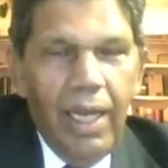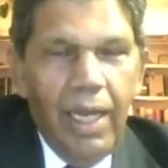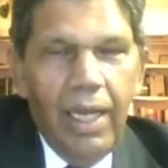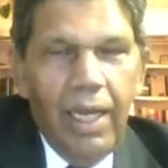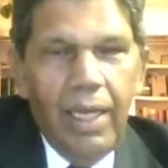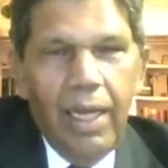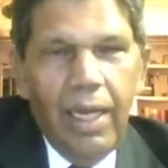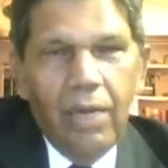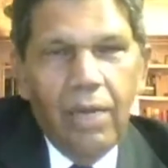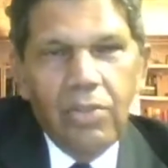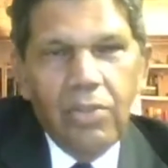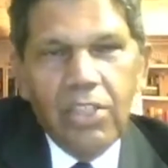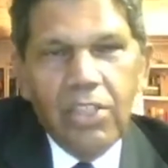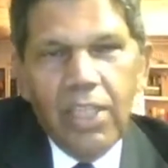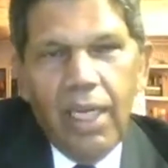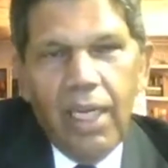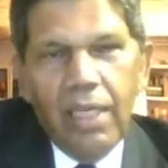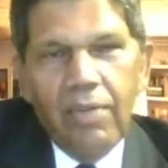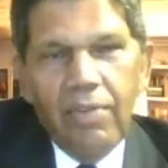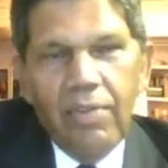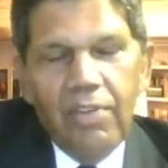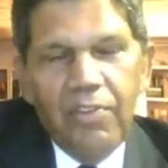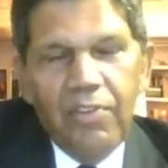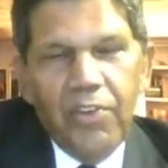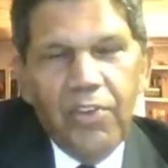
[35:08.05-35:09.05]
And
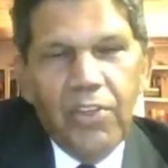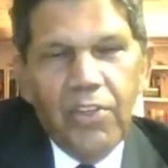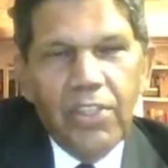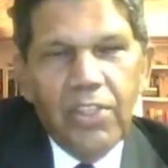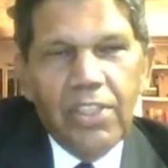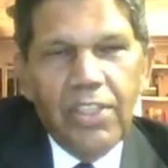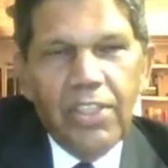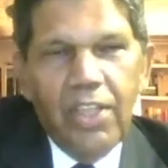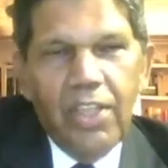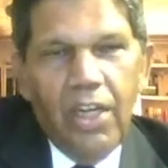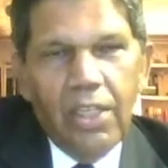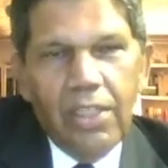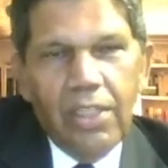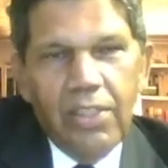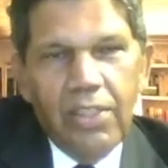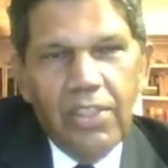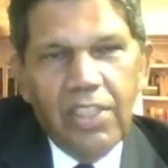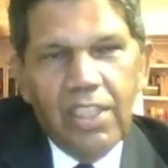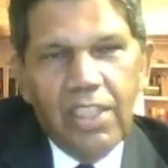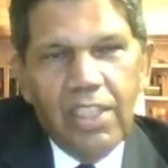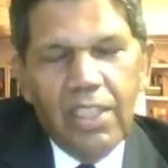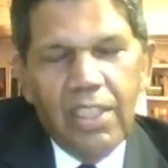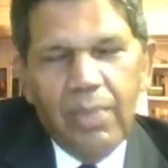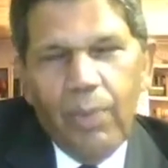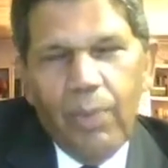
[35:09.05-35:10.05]
outside of the first dot,
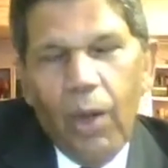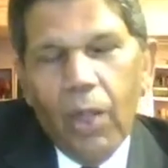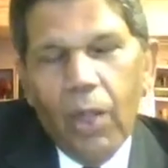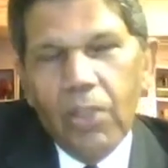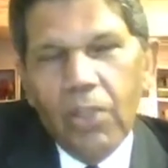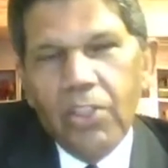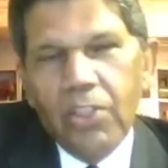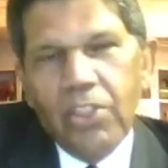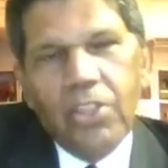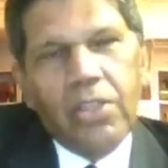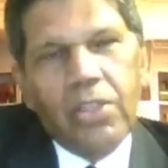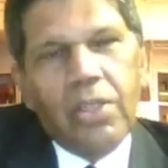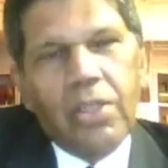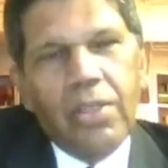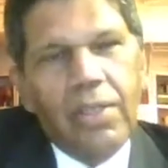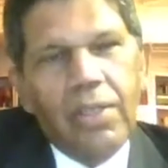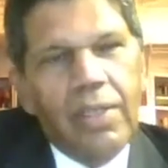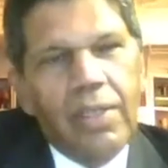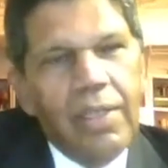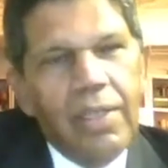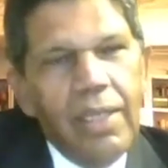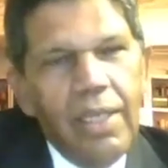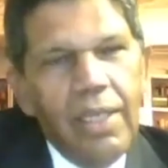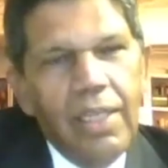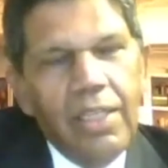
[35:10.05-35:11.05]
there's a small
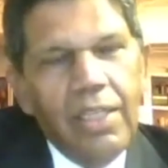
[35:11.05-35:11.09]
circle,